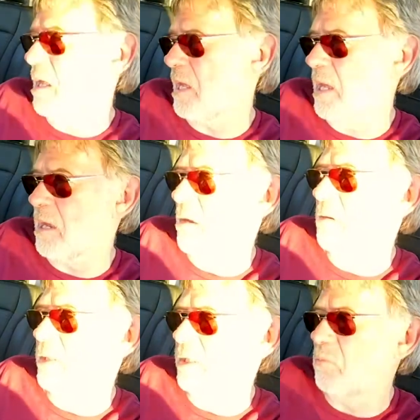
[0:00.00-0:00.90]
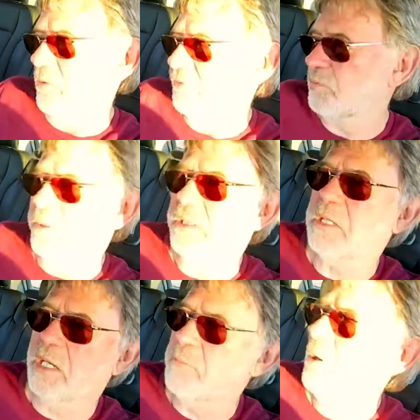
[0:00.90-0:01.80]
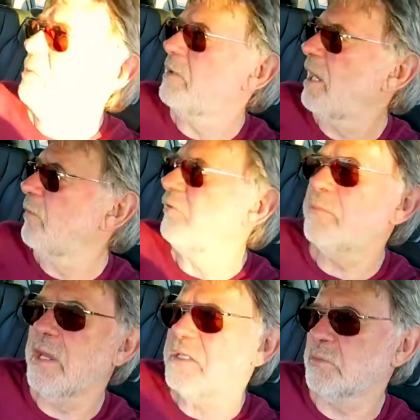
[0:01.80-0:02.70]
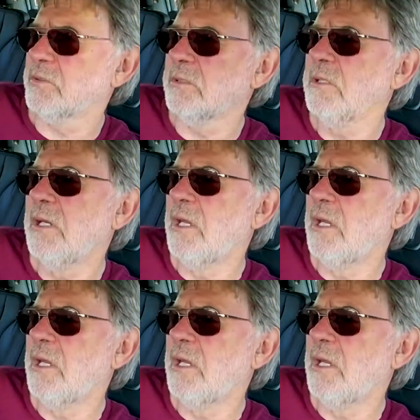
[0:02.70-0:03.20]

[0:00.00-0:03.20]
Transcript: how he was when he came home and how his mates were.